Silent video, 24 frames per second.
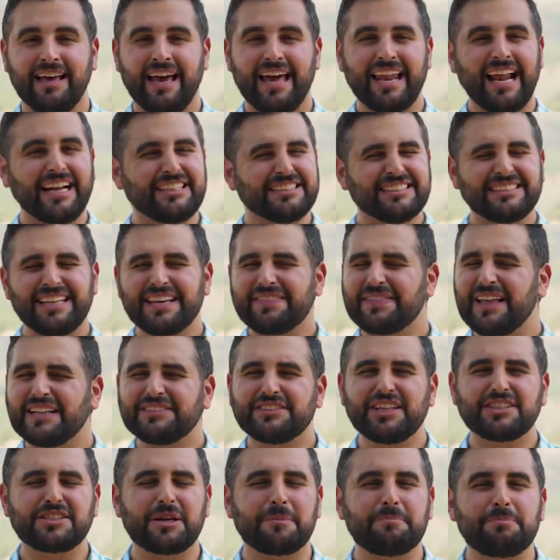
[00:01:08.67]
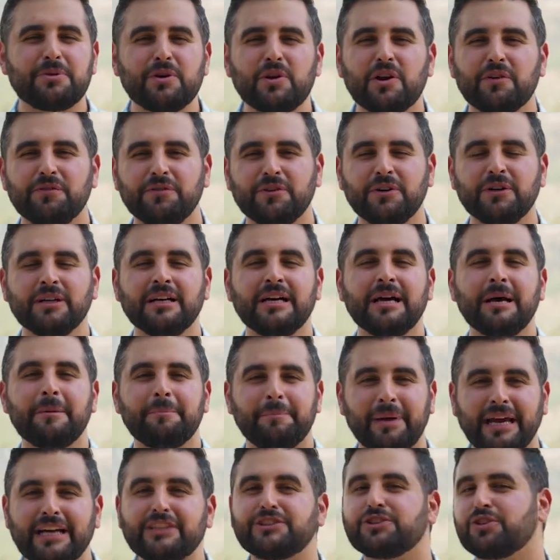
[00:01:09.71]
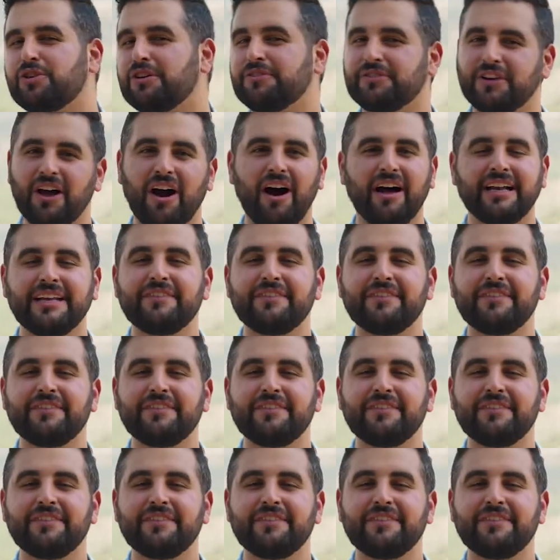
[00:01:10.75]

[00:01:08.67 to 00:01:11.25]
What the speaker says: And I just think that's such a beautiful picture of God.